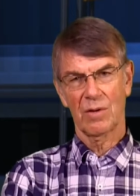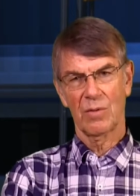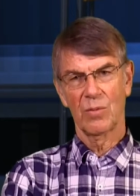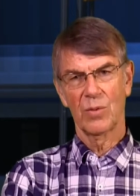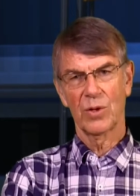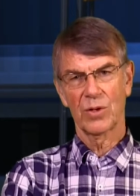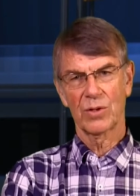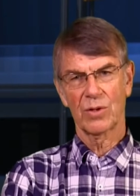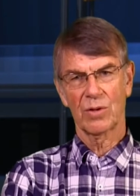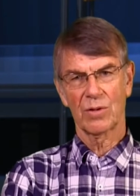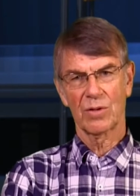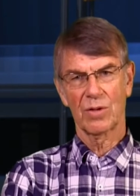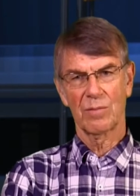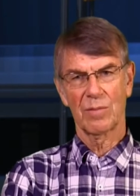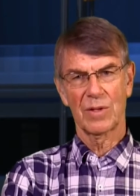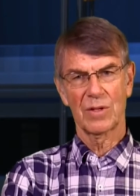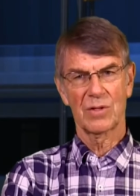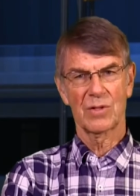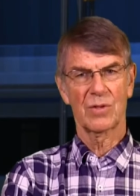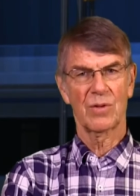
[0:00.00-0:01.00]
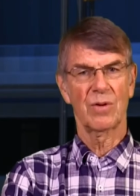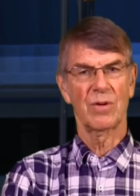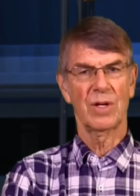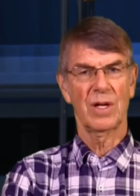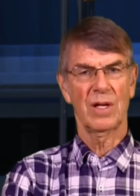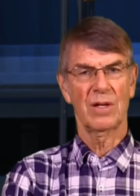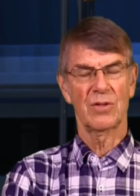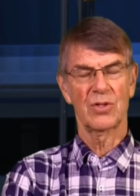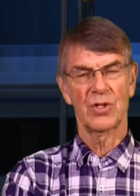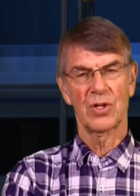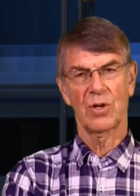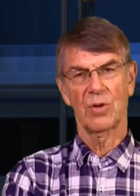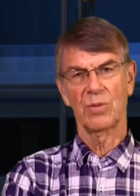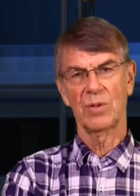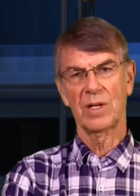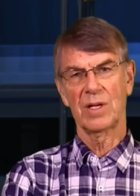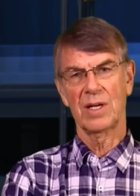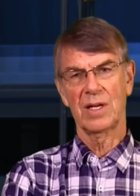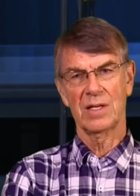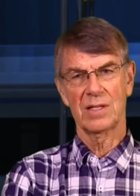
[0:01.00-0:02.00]
what Dr. Manzoni
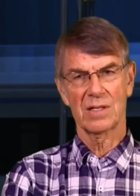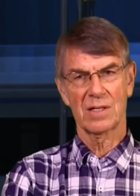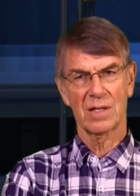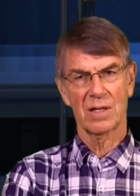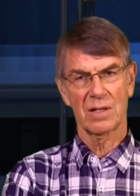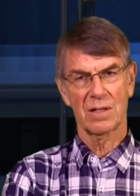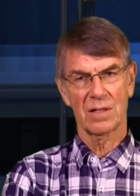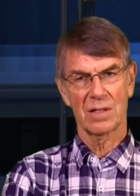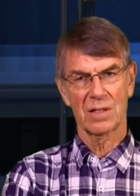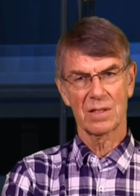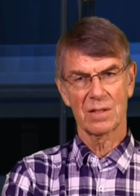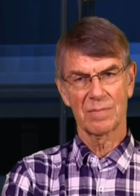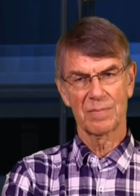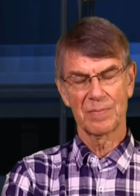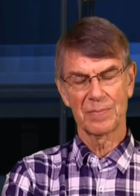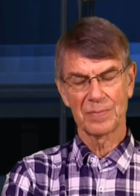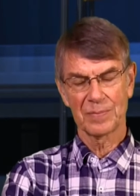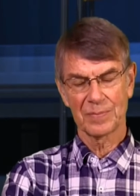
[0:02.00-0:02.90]
showed in his studies.